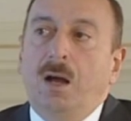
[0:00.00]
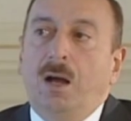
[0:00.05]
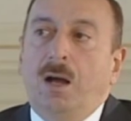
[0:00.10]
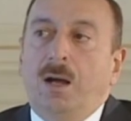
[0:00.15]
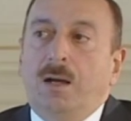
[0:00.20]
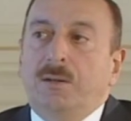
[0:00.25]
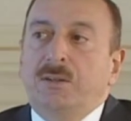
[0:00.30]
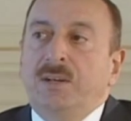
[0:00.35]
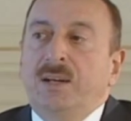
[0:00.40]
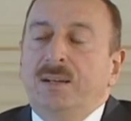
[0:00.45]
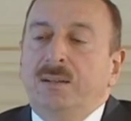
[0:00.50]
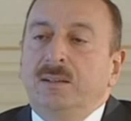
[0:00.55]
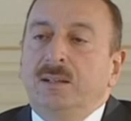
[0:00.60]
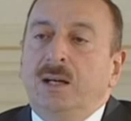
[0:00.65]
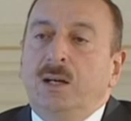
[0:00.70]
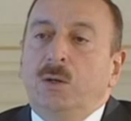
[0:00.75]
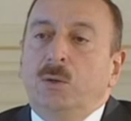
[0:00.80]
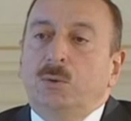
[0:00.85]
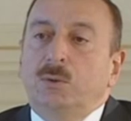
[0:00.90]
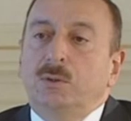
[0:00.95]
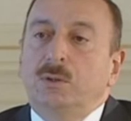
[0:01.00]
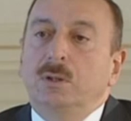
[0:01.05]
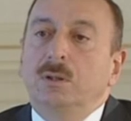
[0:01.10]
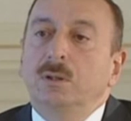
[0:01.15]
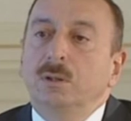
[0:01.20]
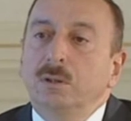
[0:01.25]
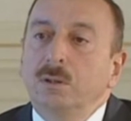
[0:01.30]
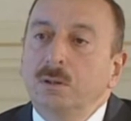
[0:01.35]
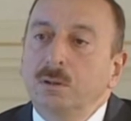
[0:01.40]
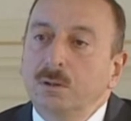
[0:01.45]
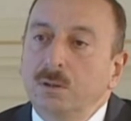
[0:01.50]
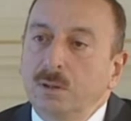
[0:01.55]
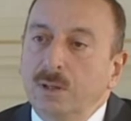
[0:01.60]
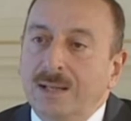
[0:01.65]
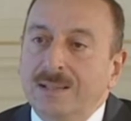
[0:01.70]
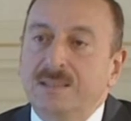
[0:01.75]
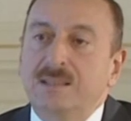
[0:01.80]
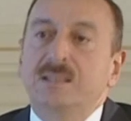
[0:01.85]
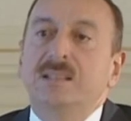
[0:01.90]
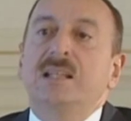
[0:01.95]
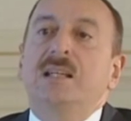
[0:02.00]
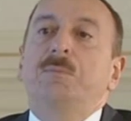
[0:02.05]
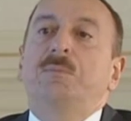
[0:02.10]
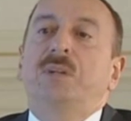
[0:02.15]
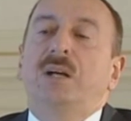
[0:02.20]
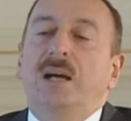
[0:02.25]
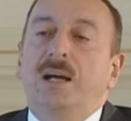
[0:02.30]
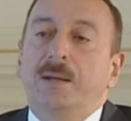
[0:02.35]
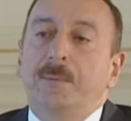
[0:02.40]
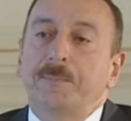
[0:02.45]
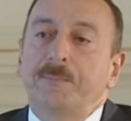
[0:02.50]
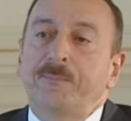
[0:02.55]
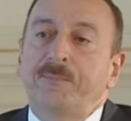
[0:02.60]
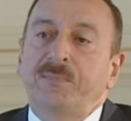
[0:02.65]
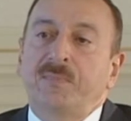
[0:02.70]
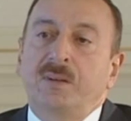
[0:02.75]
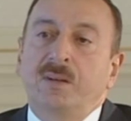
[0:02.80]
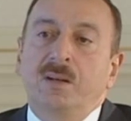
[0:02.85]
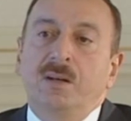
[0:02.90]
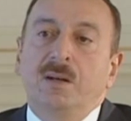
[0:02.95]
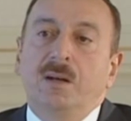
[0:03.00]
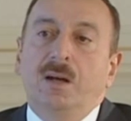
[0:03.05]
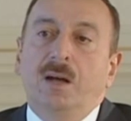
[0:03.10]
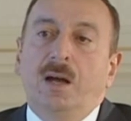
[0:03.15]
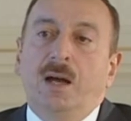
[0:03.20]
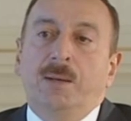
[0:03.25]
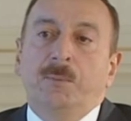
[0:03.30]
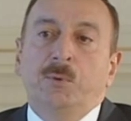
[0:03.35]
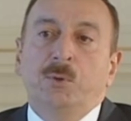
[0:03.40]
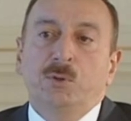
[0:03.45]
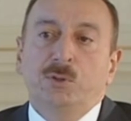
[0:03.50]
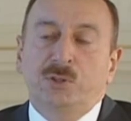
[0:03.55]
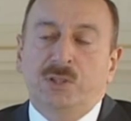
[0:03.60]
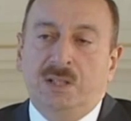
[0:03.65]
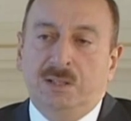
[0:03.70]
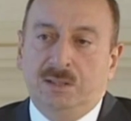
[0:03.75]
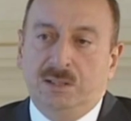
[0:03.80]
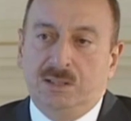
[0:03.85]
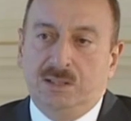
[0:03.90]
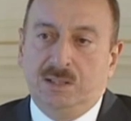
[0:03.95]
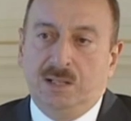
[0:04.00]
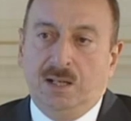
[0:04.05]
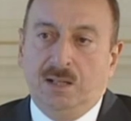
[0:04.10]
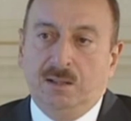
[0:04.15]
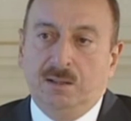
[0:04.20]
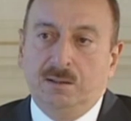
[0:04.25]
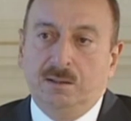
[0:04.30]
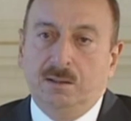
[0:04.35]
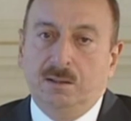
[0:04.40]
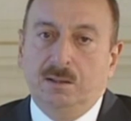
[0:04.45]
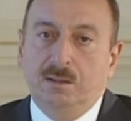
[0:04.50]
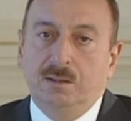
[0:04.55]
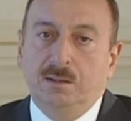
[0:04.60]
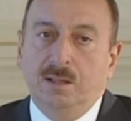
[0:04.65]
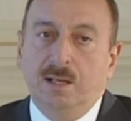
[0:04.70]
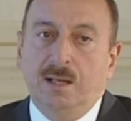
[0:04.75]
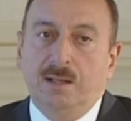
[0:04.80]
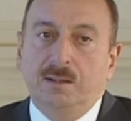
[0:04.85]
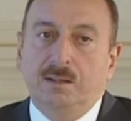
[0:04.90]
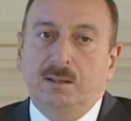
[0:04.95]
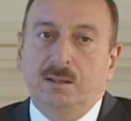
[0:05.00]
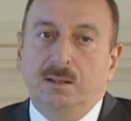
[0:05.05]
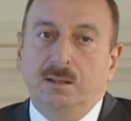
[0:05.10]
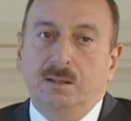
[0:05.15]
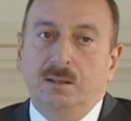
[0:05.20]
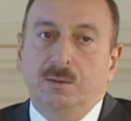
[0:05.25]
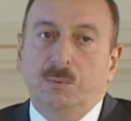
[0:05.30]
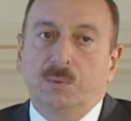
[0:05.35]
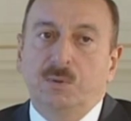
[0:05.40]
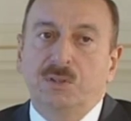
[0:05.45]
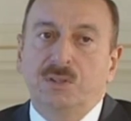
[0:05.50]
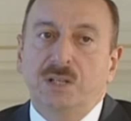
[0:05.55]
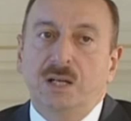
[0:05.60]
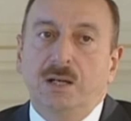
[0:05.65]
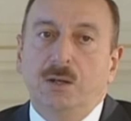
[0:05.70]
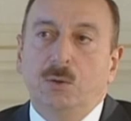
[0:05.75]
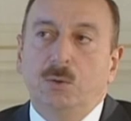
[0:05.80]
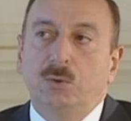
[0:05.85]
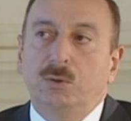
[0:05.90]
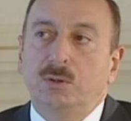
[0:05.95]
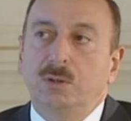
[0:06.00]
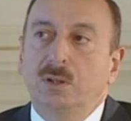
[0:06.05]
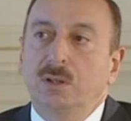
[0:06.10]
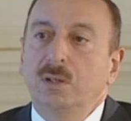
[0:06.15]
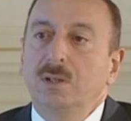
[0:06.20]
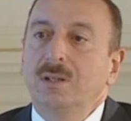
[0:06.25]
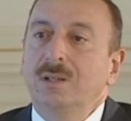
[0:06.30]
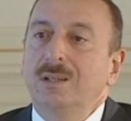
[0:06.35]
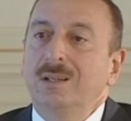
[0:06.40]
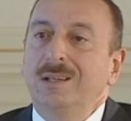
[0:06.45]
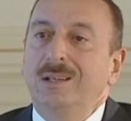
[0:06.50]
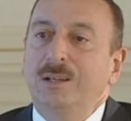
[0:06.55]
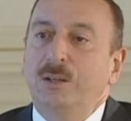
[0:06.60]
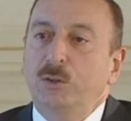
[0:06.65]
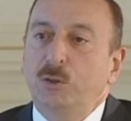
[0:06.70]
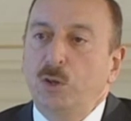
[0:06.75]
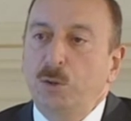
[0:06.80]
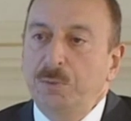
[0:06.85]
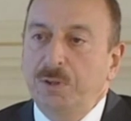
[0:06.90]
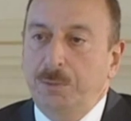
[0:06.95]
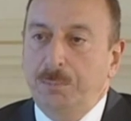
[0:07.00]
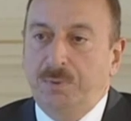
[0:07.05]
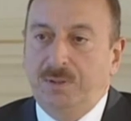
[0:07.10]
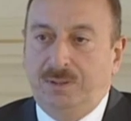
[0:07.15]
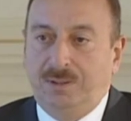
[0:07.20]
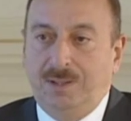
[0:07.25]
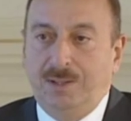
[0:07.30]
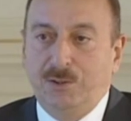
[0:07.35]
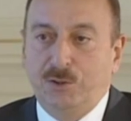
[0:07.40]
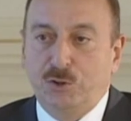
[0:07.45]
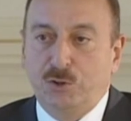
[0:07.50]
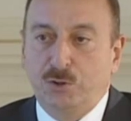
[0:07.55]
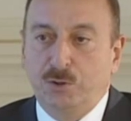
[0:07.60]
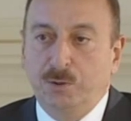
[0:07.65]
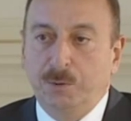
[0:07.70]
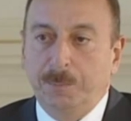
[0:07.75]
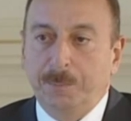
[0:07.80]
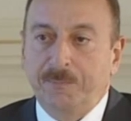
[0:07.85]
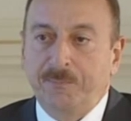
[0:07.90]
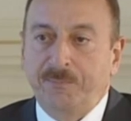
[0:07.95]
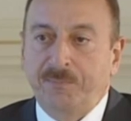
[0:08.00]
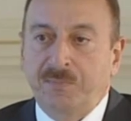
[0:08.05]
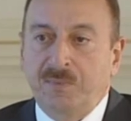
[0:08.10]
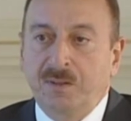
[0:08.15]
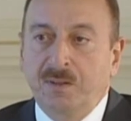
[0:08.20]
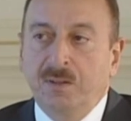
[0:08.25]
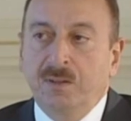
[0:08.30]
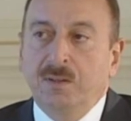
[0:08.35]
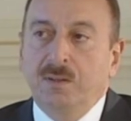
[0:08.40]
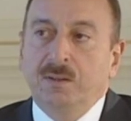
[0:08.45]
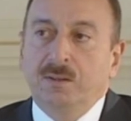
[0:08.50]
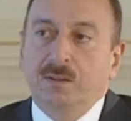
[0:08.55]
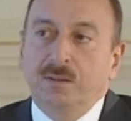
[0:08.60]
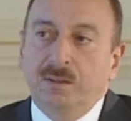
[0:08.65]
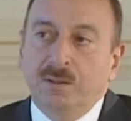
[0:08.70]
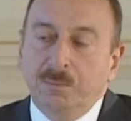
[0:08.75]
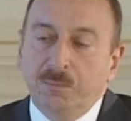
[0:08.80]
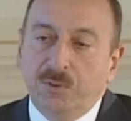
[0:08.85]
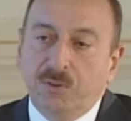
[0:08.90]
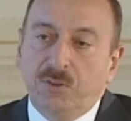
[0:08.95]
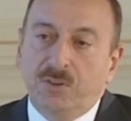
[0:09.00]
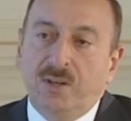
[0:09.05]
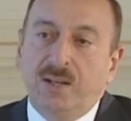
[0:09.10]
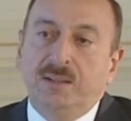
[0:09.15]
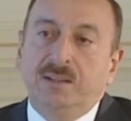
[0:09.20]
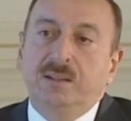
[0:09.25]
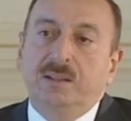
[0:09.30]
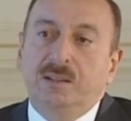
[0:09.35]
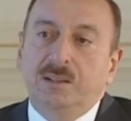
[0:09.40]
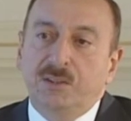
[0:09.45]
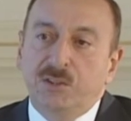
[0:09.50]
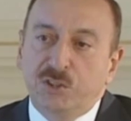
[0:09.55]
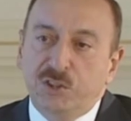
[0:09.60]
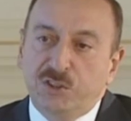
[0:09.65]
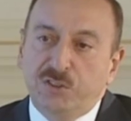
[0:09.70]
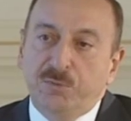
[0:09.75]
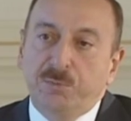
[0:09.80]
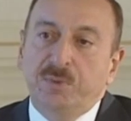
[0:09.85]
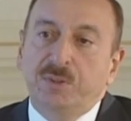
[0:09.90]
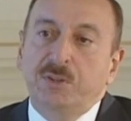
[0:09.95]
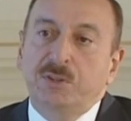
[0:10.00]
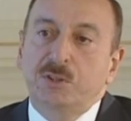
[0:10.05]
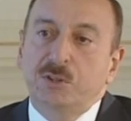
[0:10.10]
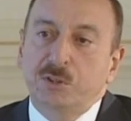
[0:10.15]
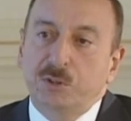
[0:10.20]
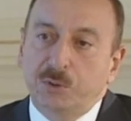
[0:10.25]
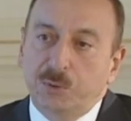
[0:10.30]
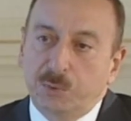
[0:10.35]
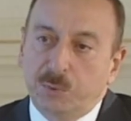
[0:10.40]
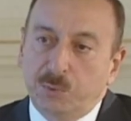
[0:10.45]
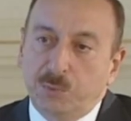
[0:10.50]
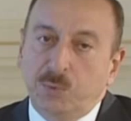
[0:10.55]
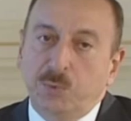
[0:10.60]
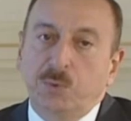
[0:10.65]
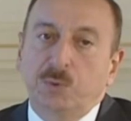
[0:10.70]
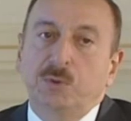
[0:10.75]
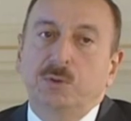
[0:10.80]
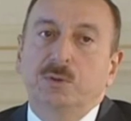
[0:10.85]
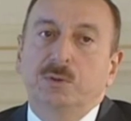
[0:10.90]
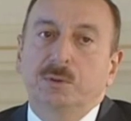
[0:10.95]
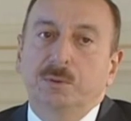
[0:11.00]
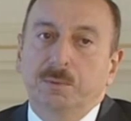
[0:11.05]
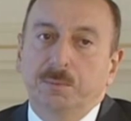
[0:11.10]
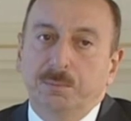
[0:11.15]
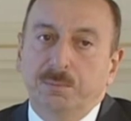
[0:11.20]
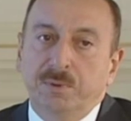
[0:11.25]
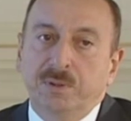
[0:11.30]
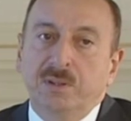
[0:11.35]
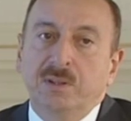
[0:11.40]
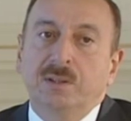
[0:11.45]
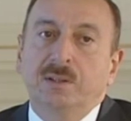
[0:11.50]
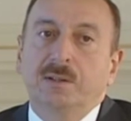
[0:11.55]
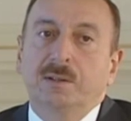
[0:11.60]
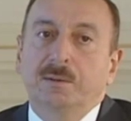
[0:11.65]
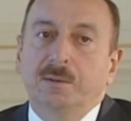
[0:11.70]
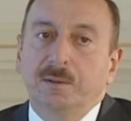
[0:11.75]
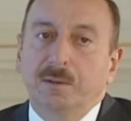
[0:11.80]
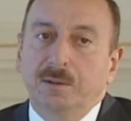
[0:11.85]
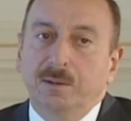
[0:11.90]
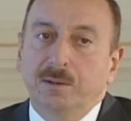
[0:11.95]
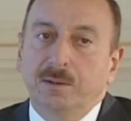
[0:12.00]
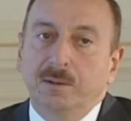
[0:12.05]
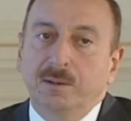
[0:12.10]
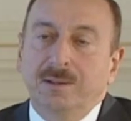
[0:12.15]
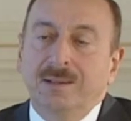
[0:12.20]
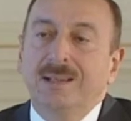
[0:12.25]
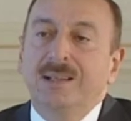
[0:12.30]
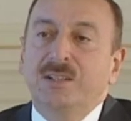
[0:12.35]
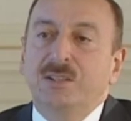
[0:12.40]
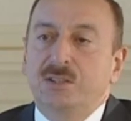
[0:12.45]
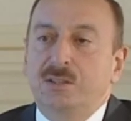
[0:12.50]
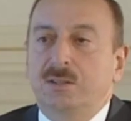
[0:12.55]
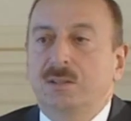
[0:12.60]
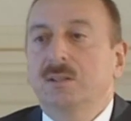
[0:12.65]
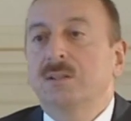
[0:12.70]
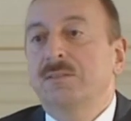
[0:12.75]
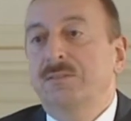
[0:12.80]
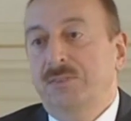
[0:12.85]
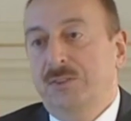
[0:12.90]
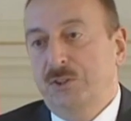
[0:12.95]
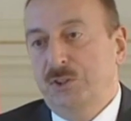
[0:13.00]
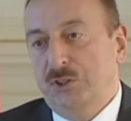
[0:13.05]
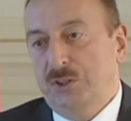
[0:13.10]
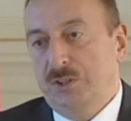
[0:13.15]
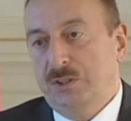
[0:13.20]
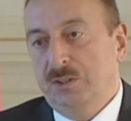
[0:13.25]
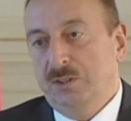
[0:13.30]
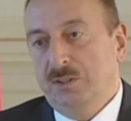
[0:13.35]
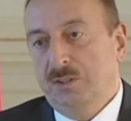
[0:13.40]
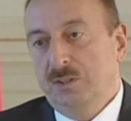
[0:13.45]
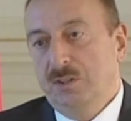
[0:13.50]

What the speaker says: are carried out at the same time. And we also understand that without economic potential, democratic achievements would be less efficient.